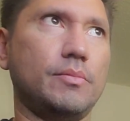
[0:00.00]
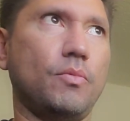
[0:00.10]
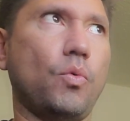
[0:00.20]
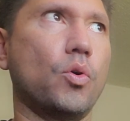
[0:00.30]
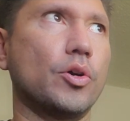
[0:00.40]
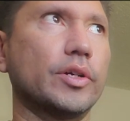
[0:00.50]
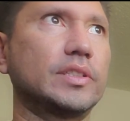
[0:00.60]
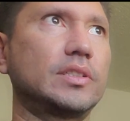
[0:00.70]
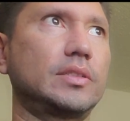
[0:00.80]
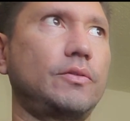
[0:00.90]

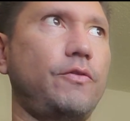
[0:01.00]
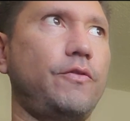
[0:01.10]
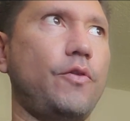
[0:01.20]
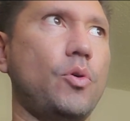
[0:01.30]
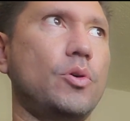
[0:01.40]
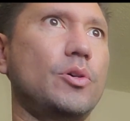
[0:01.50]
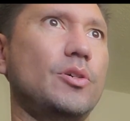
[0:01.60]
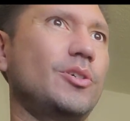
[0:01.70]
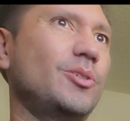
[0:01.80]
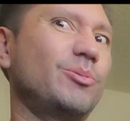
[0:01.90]
works
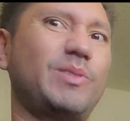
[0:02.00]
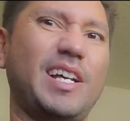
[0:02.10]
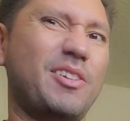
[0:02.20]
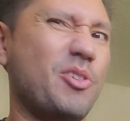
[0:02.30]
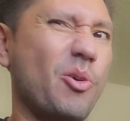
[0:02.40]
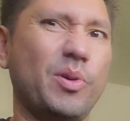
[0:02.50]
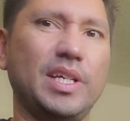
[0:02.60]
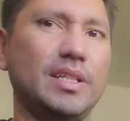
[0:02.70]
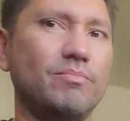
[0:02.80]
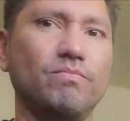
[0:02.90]
for kind of
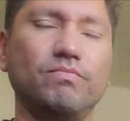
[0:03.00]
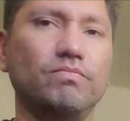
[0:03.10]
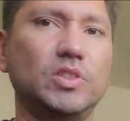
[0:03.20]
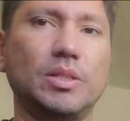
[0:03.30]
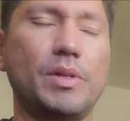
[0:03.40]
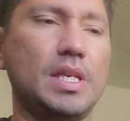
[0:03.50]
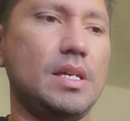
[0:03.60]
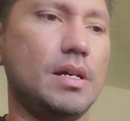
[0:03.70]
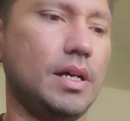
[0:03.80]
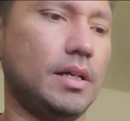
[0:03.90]
knowing some of
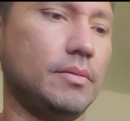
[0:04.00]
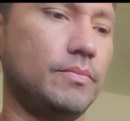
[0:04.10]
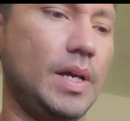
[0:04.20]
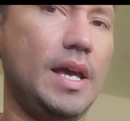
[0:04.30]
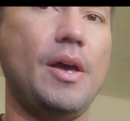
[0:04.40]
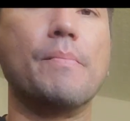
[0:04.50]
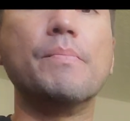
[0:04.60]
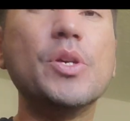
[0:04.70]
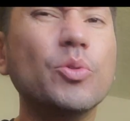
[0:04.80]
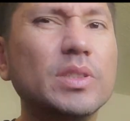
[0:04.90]
the
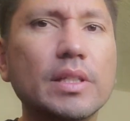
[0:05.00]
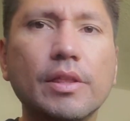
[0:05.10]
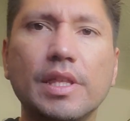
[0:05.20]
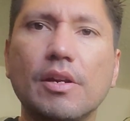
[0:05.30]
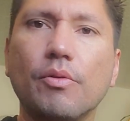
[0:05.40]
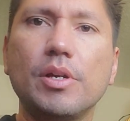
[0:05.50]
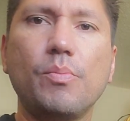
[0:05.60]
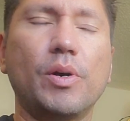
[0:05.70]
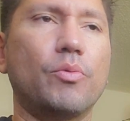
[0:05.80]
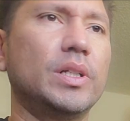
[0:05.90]
music theory,
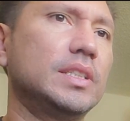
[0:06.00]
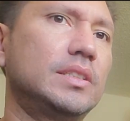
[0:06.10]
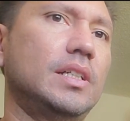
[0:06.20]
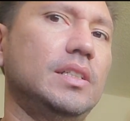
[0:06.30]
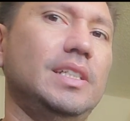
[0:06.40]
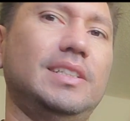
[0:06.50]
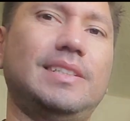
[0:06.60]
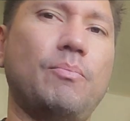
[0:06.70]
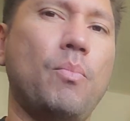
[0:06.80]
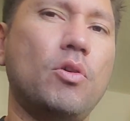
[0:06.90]
but realistically,
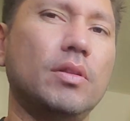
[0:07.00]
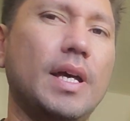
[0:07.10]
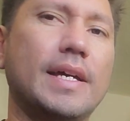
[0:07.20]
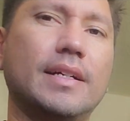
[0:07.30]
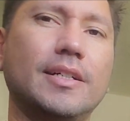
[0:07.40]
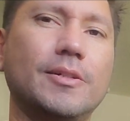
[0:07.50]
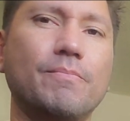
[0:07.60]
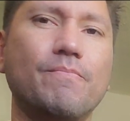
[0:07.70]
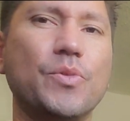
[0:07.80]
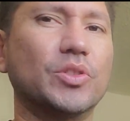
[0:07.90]
it's more like a
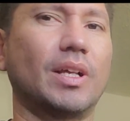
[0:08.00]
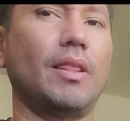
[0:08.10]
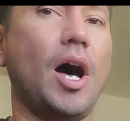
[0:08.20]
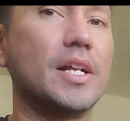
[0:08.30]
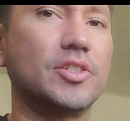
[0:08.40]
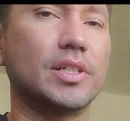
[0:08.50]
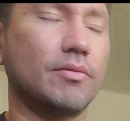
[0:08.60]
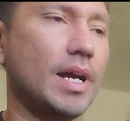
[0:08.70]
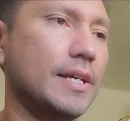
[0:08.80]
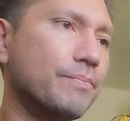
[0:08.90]
music logic,
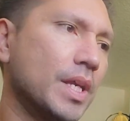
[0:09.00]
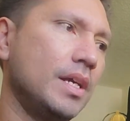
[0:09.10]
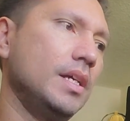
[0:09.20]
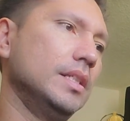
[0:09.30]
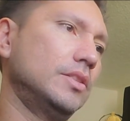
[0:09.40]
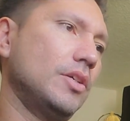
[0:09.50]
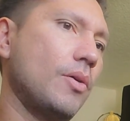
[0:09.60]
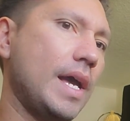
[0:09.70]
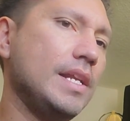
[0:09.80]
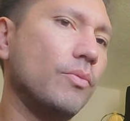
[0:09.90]
right?
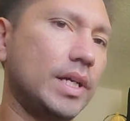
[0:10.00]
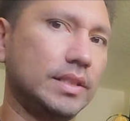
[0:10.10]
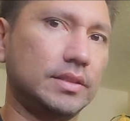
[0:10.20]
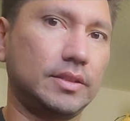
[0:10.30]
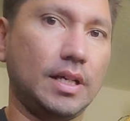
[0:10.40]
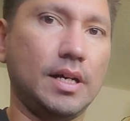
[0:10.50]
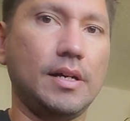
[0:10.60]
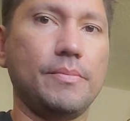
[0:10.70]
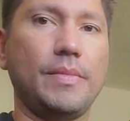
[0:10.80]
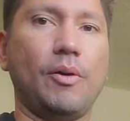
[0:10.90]
So, anyways,
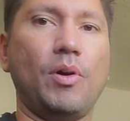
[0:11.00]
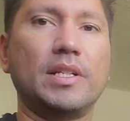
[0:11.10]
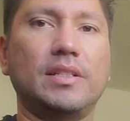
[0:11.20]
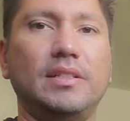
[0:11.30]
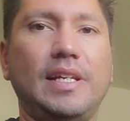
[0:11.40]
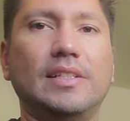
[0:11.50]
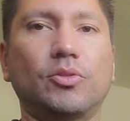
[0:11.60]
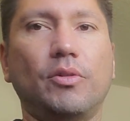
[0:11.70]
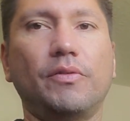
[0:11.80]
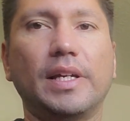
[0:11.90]
I wanted to take
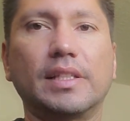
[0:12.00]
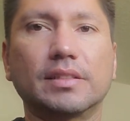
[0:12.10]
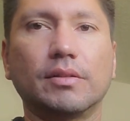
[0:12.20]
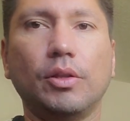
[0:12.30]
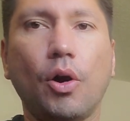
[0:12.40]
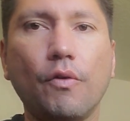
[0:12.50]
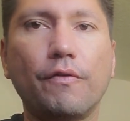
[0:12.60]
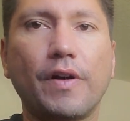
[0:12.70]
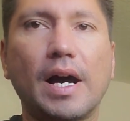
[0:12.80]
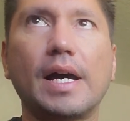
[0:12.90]
sort of like this
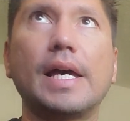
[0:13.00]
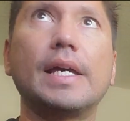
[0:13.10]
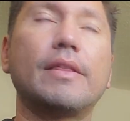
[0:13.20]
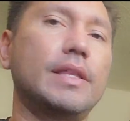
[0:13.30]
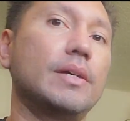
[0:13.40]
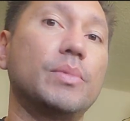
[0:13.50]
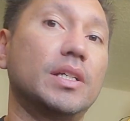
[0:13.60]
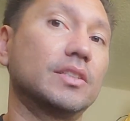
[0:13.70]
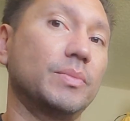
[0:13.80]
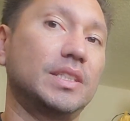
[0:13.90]
lo-fi thing
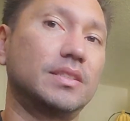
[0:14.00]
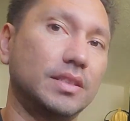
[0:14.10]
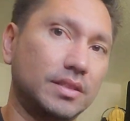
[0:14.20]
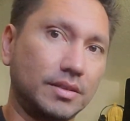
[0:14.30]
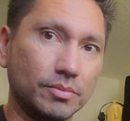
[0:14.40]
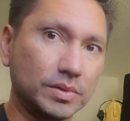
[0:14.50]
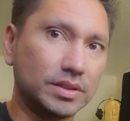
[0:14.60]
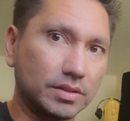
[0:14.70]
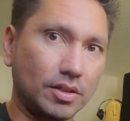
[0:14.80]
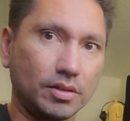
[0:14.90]
because my system
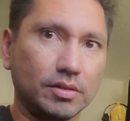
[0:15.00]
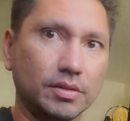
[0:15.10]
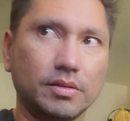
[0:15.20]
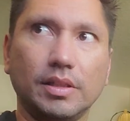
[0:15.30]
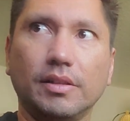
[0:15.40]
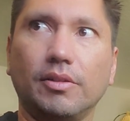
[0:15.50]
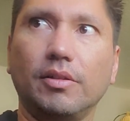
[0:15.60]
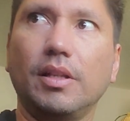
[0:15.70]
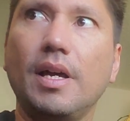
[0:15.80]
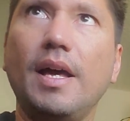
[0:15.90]
is all a little